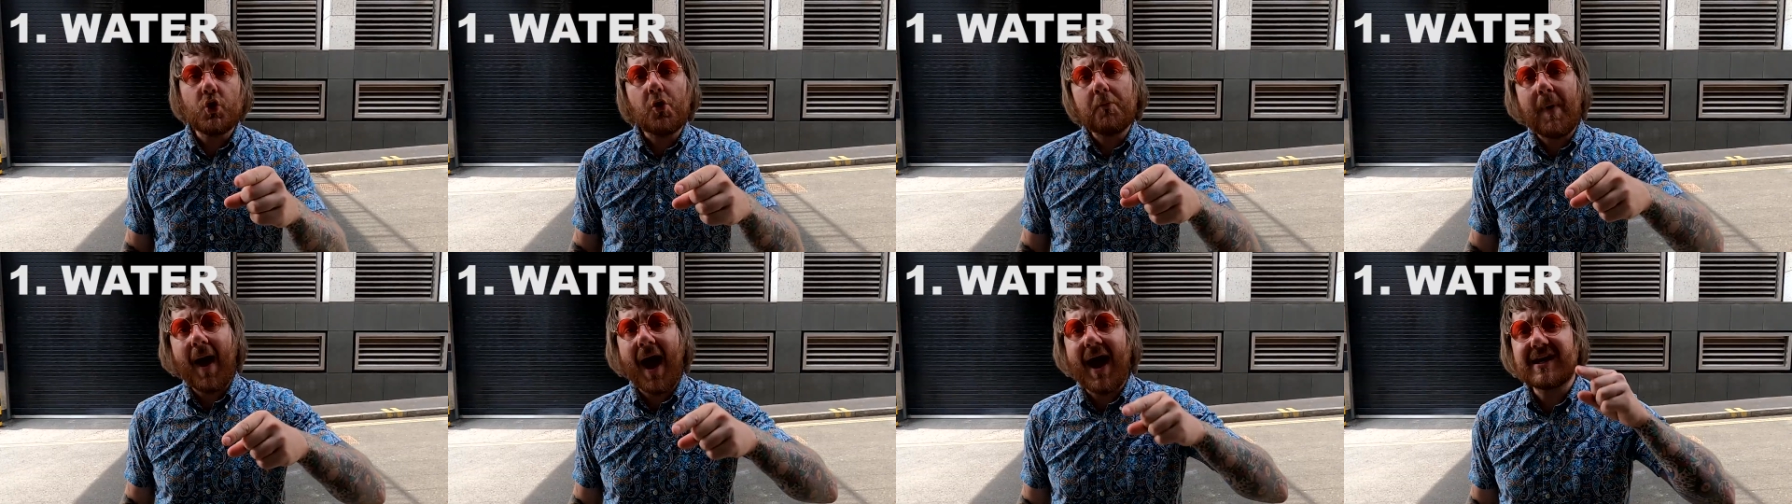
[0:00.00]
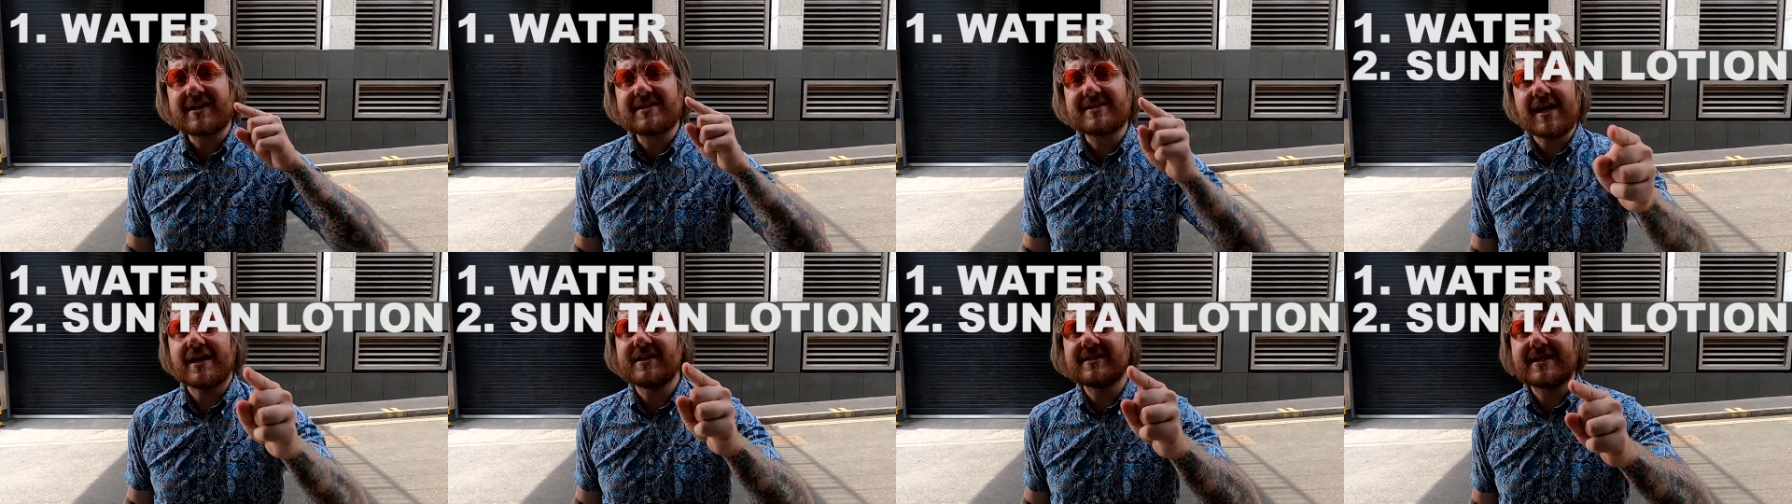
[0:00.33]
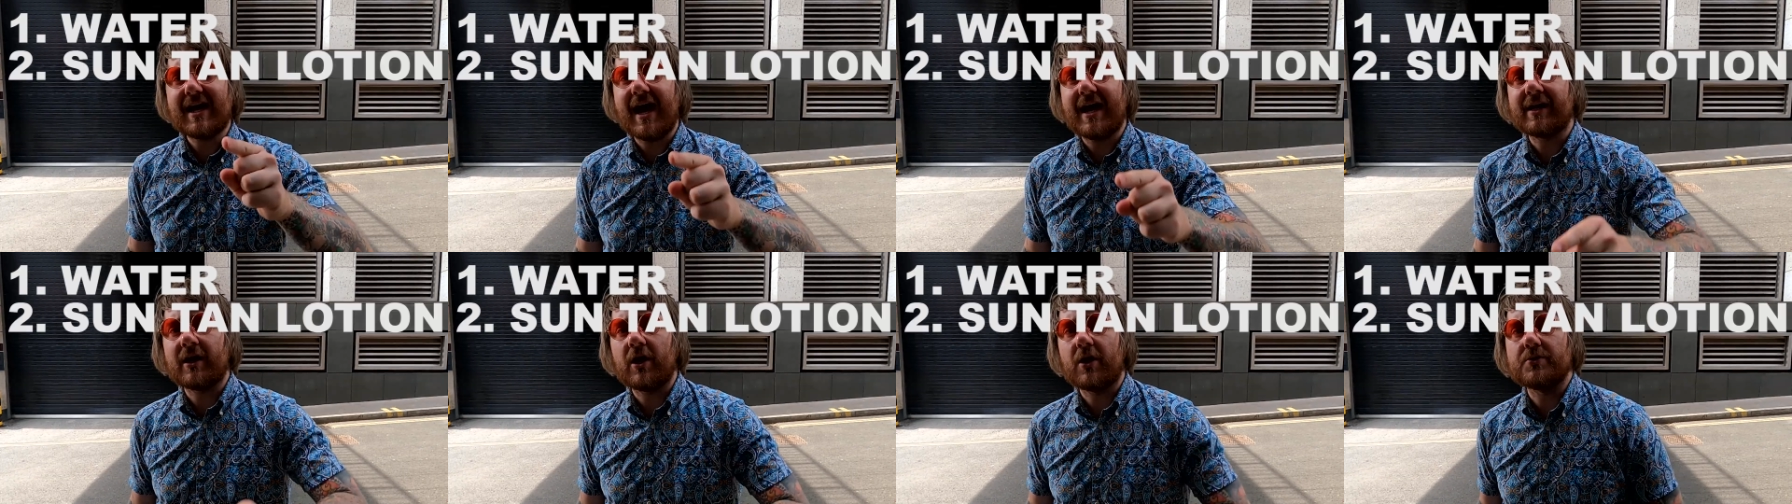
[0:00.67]
you pack
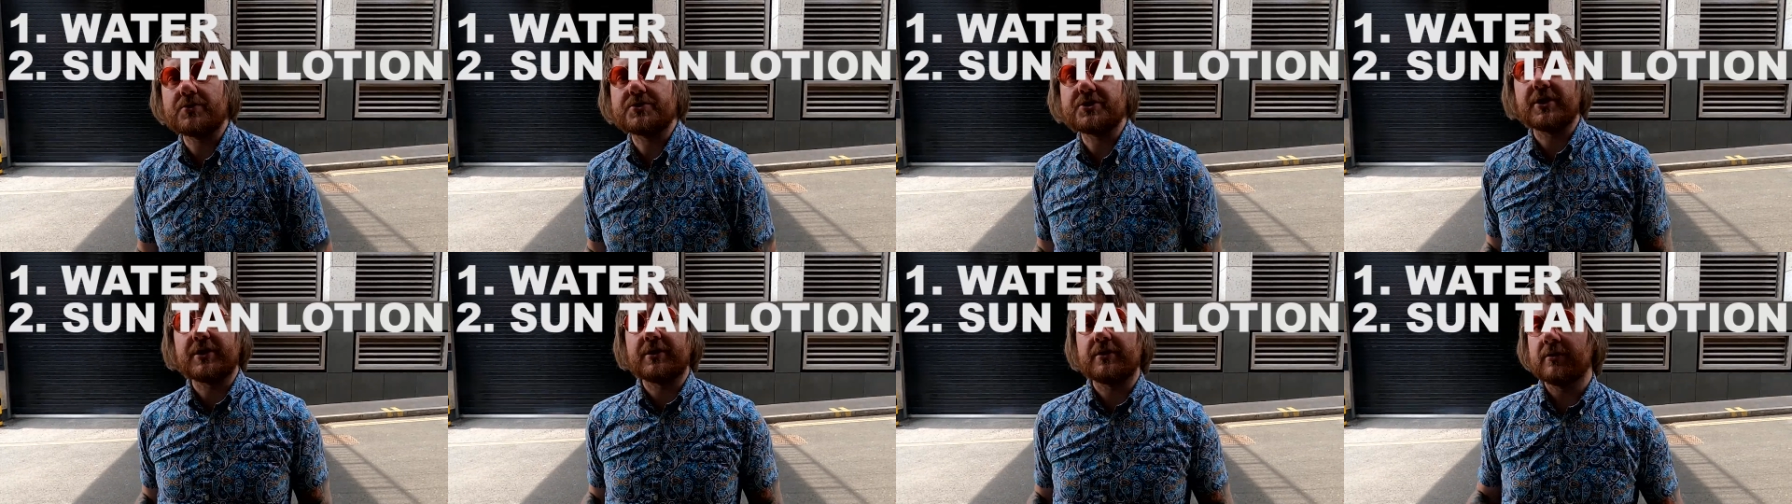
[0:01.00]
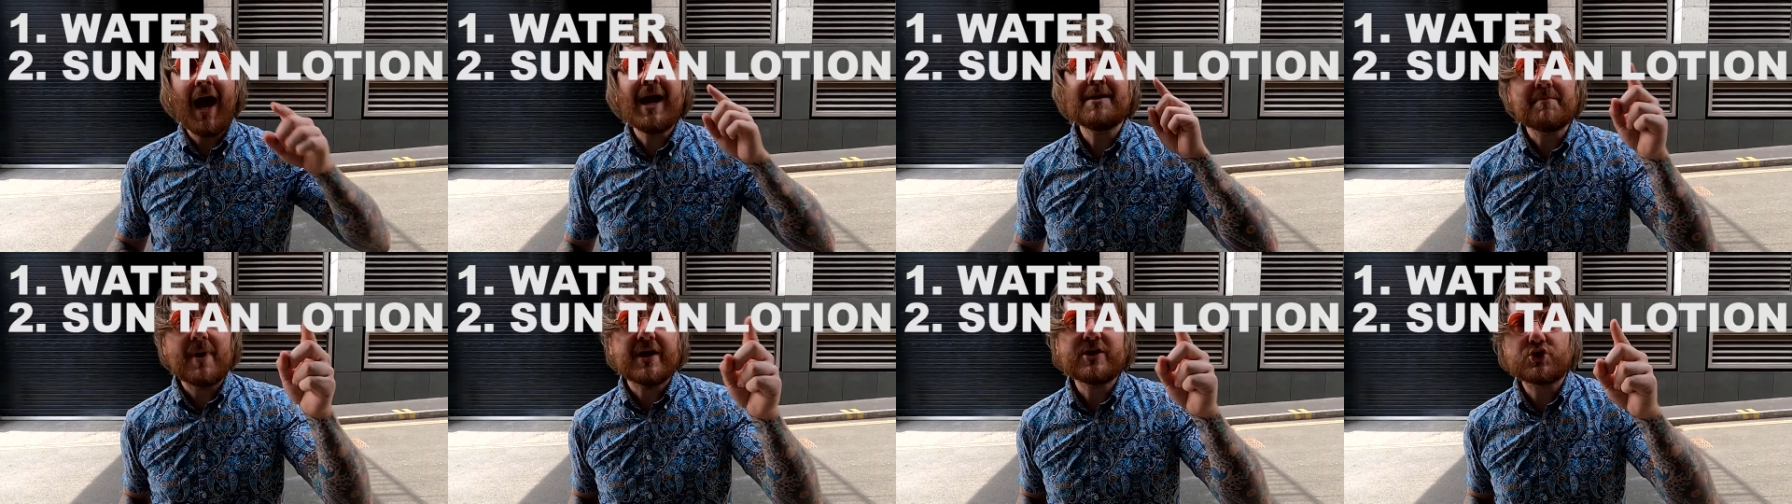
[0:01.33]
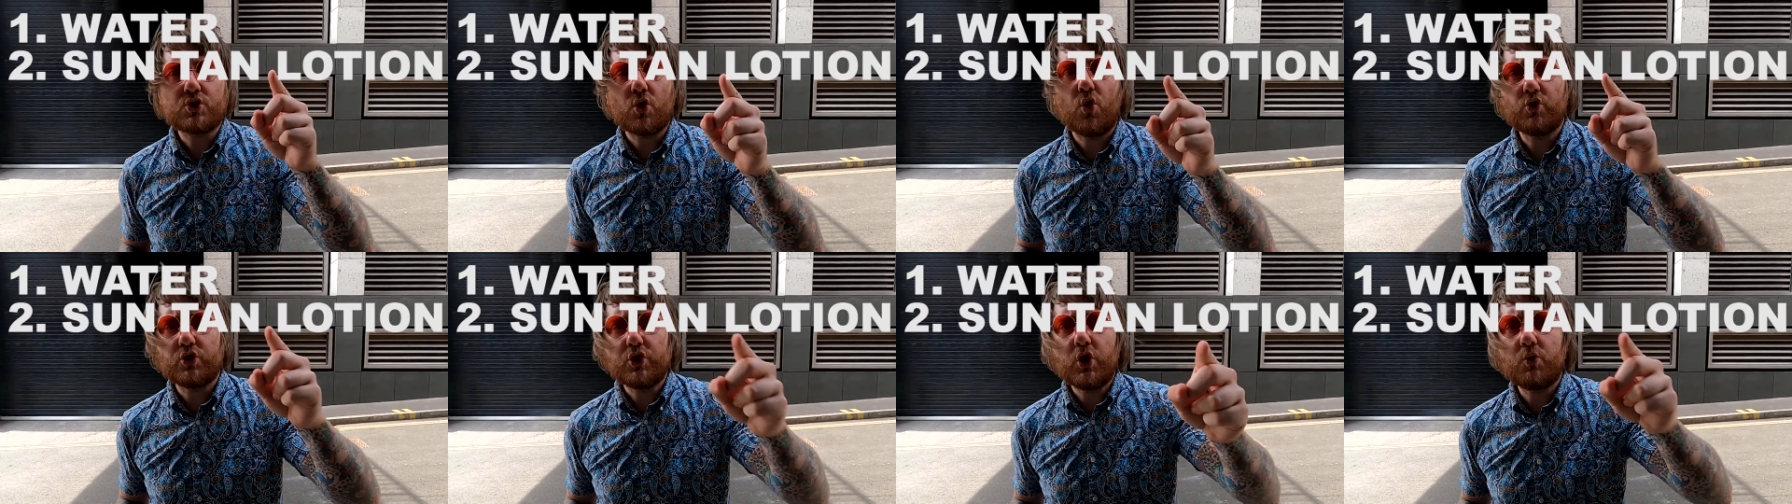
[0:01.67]
suntan lotion, and make
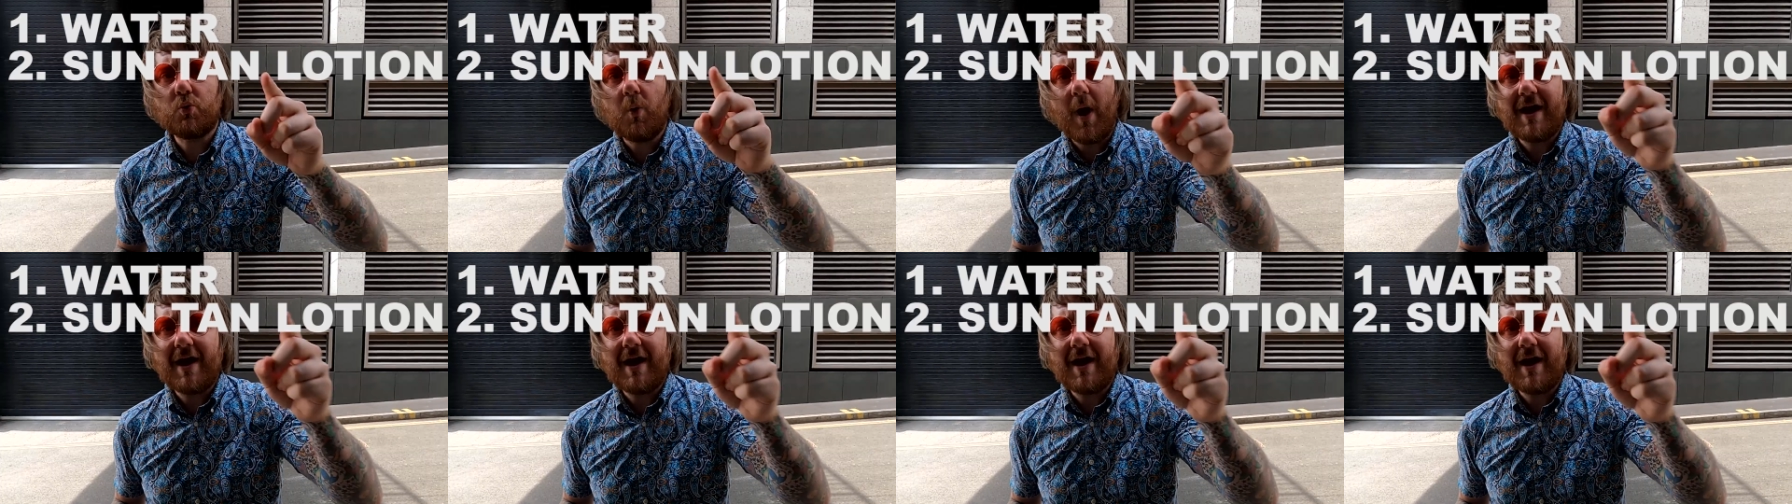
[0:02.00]
sure you